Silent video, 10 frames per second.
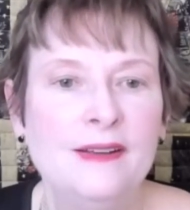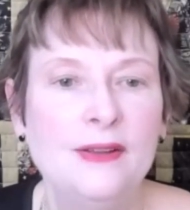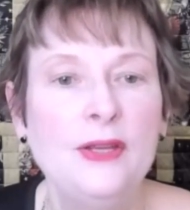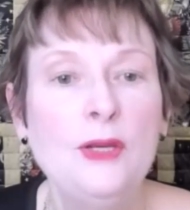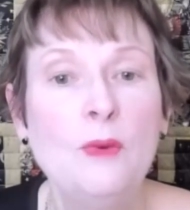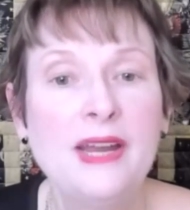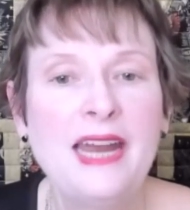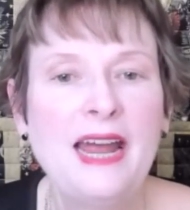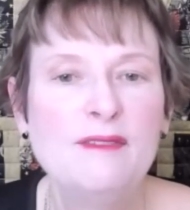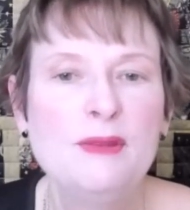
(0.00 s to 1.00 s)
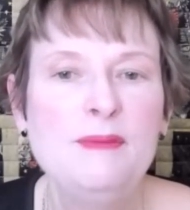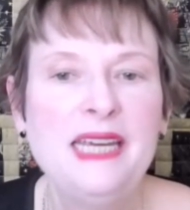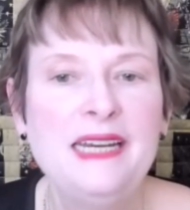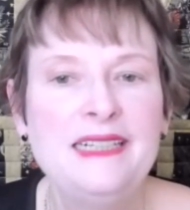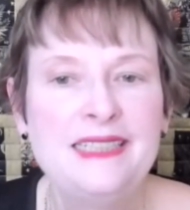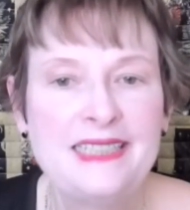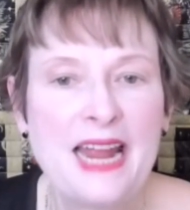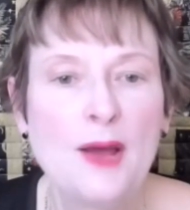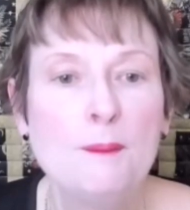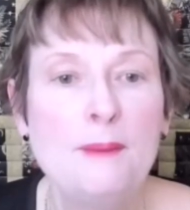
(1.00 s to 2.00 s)
You want to have the meanings
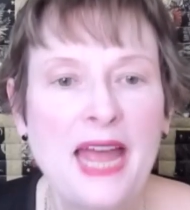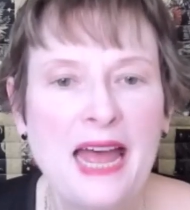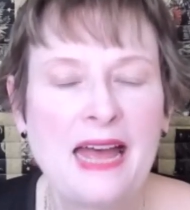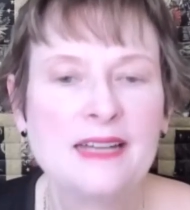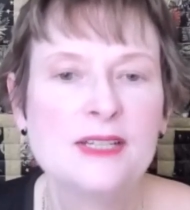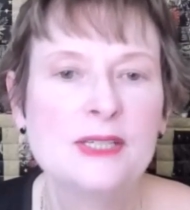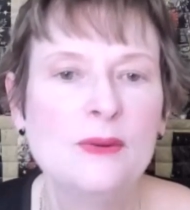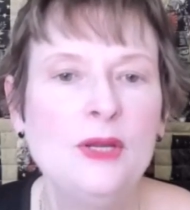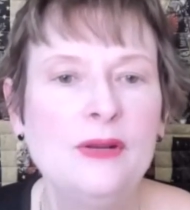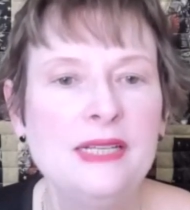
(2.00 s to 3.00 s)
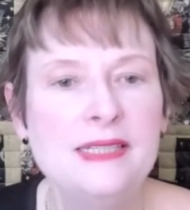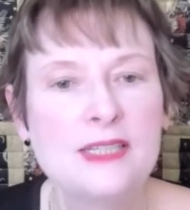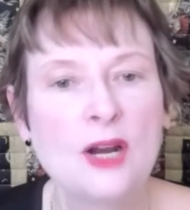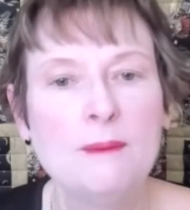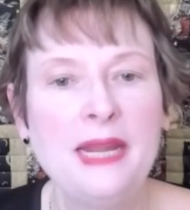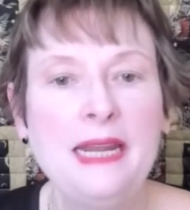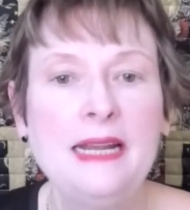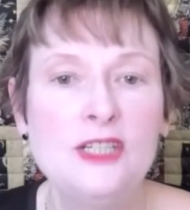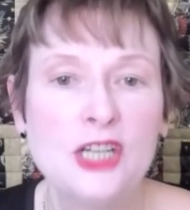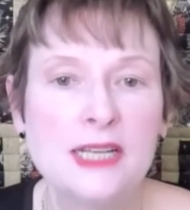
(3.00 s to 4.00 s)
down pat so you can start making
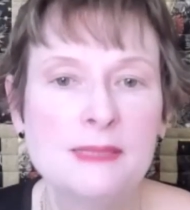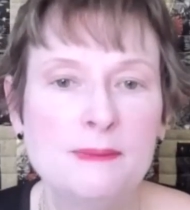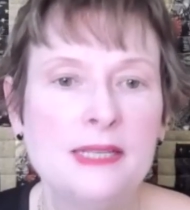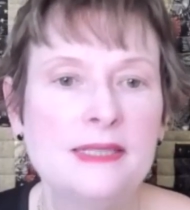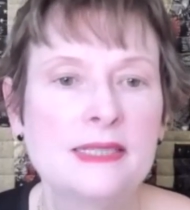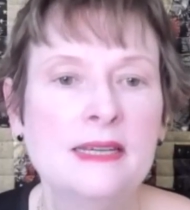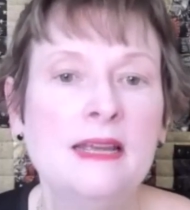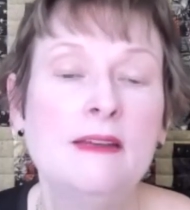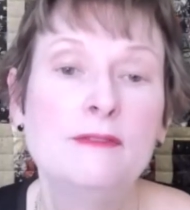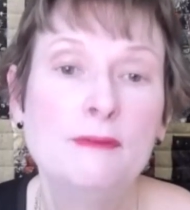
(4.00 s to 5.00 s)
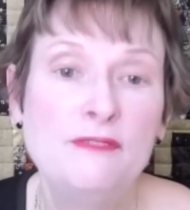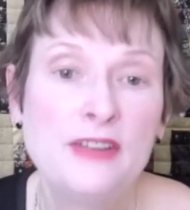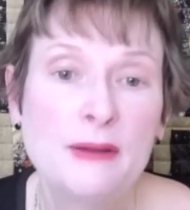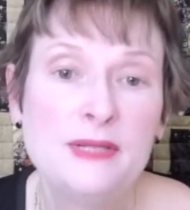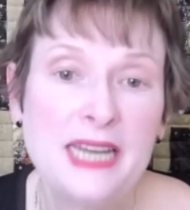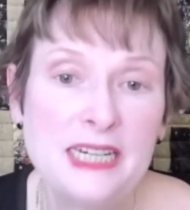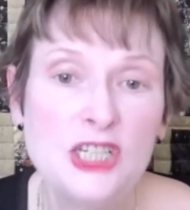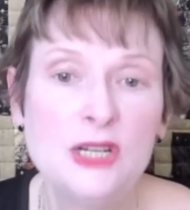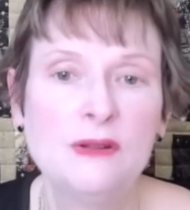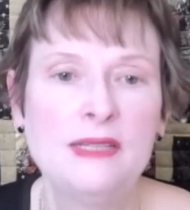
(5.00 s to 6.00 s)
adjustments from
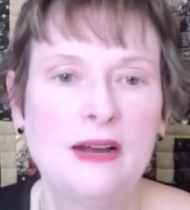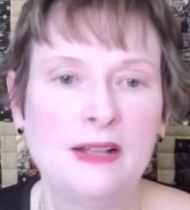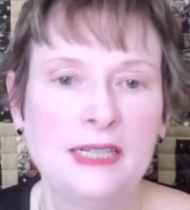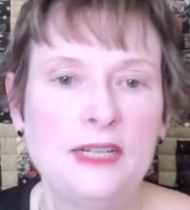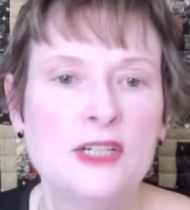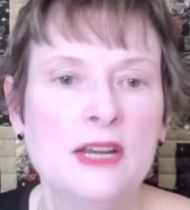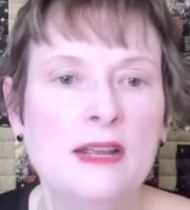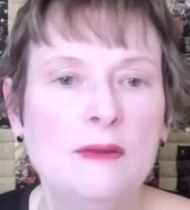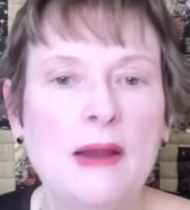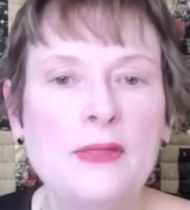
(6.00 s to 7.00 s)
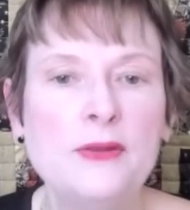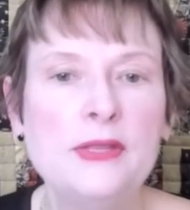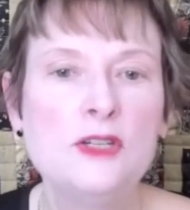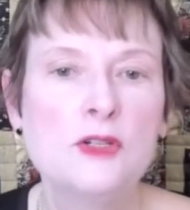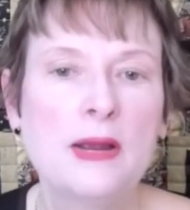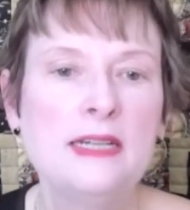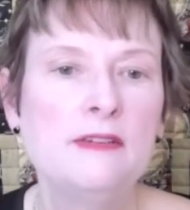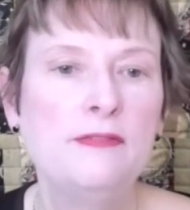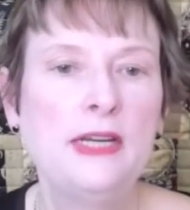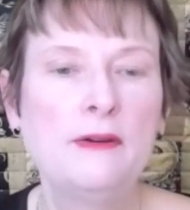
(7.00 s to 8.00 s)
foundational knowledge rather than trying to
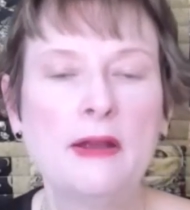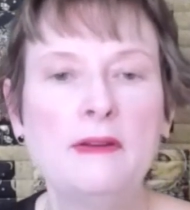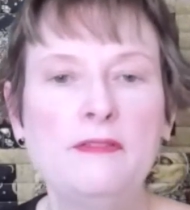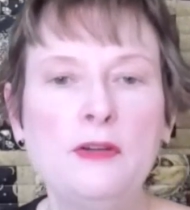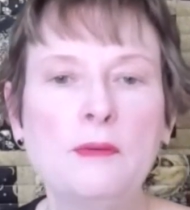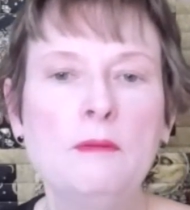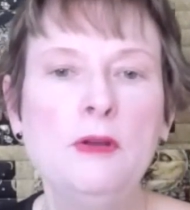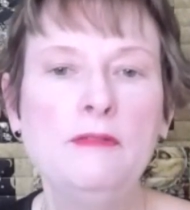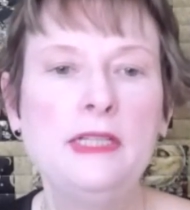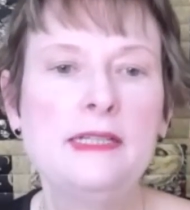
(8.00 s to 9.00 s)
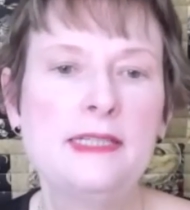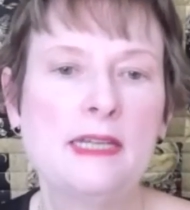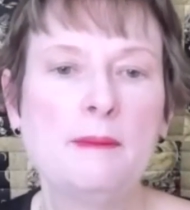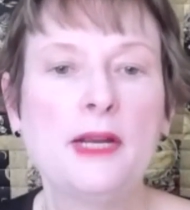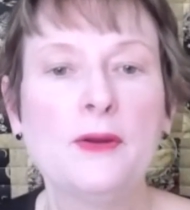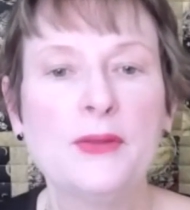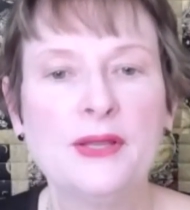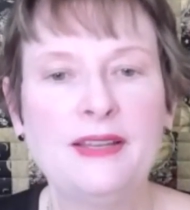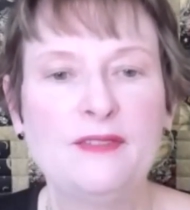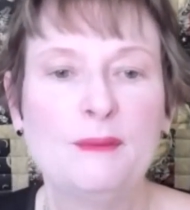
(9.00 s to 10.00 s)
figure out if you're removing the stomach or the
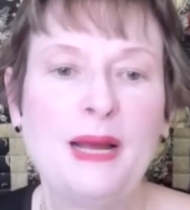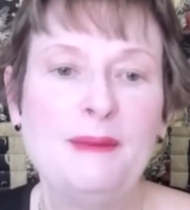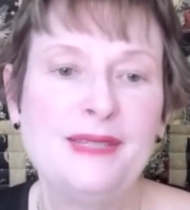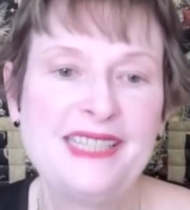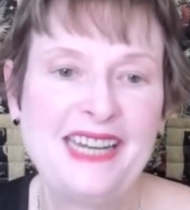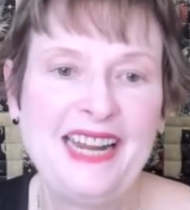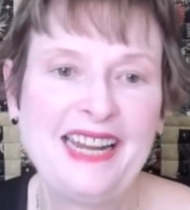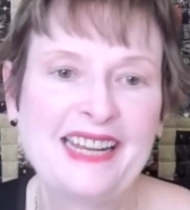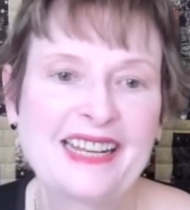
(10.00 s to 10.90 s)
liver by mistake.